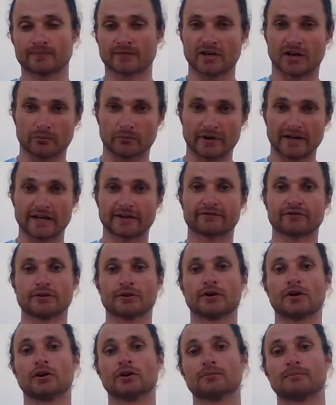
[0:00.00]
and work through the
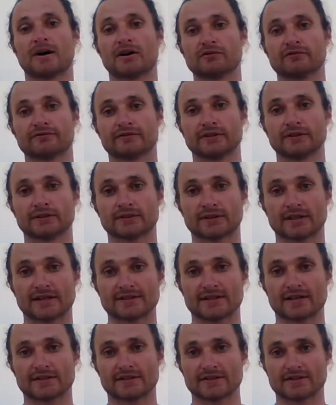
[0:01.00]
whole fill as
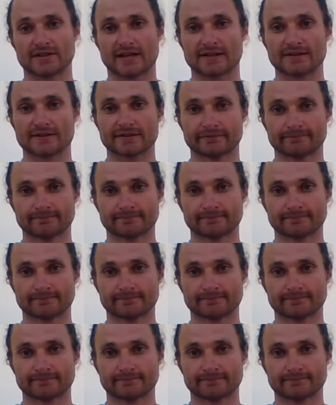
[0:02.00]
I descend.